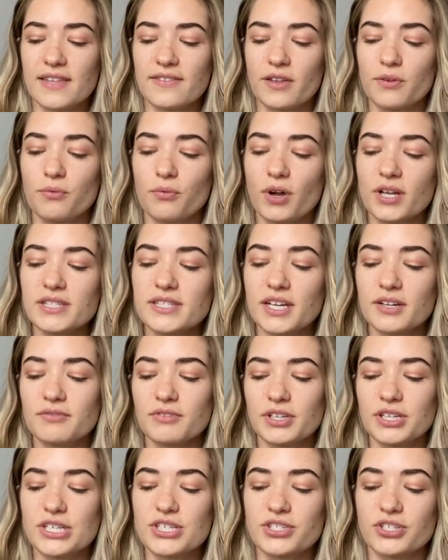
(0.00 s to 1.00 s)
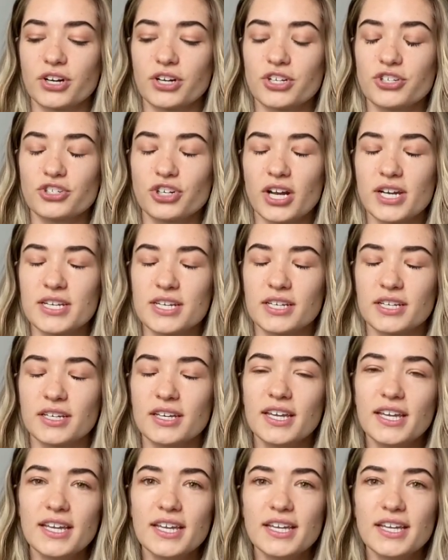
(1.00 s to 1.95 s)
And then once I really started trying to